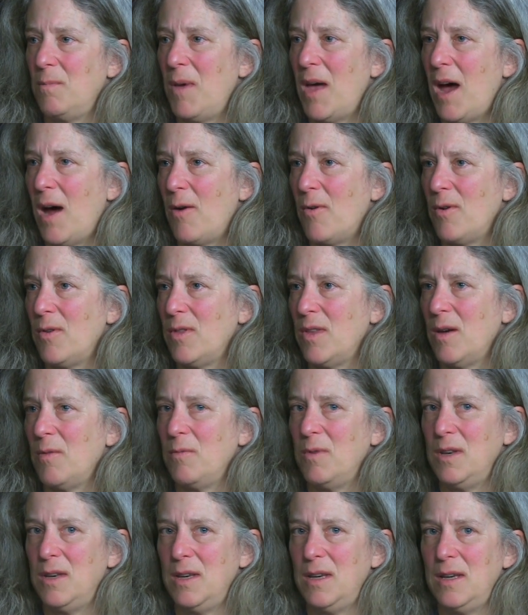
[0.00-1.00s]
power that
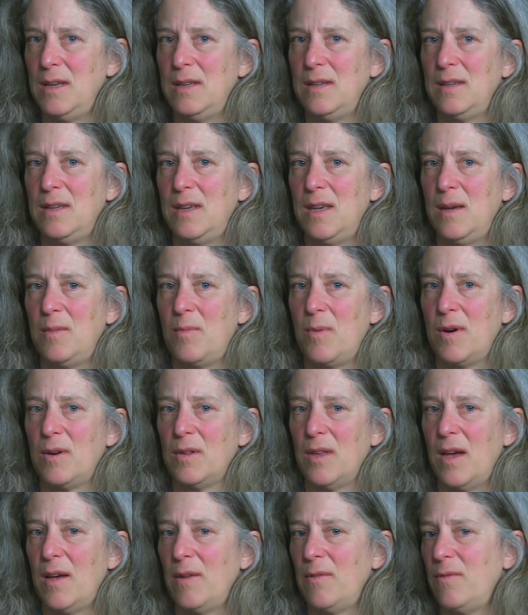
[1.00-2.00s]
we need to keep our
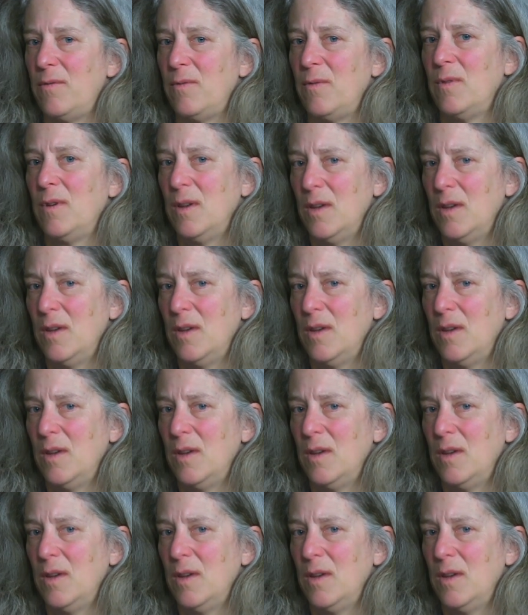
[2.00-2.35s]
life